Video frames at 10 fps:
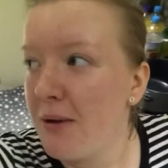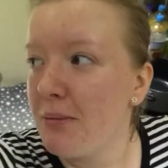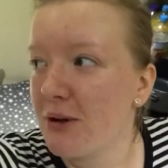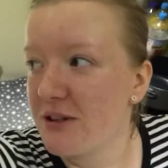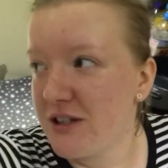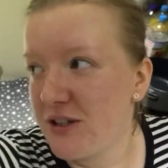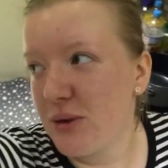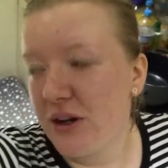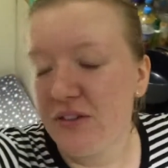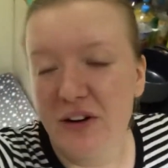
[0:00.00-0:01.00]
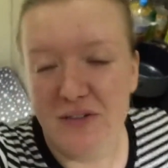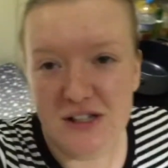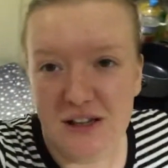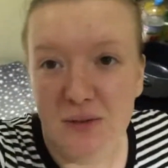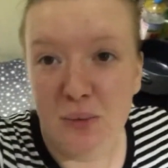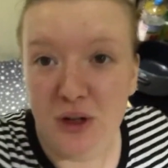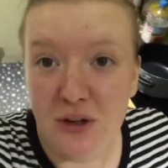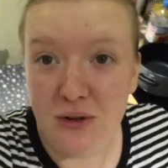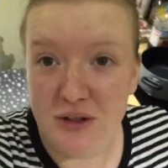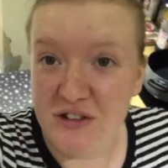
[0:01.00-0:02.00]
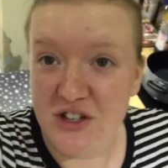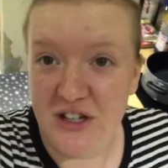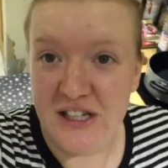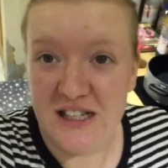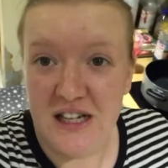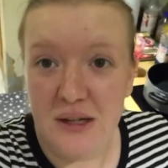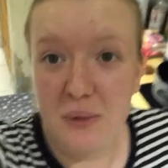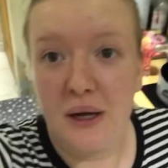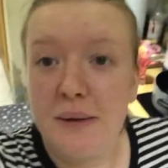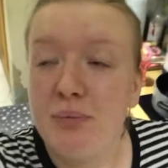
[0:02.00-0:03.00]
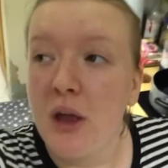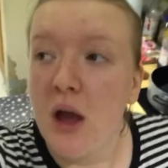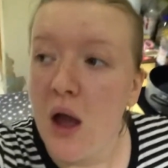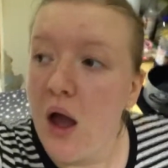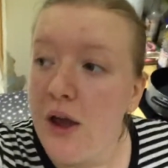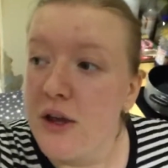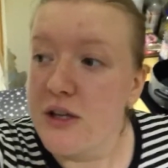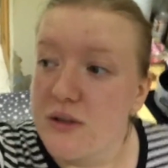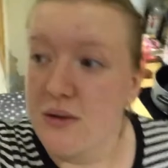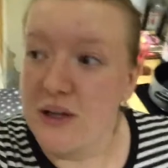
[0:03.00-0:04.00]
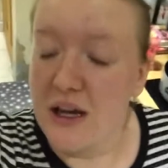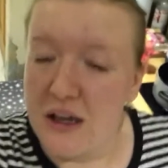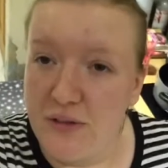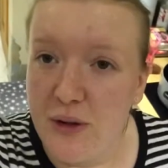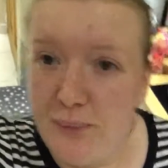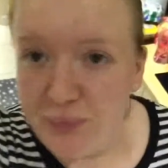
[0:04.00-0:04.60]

because it's 25 to 7, we're going to order a Chinese takeaway. So I'm going to have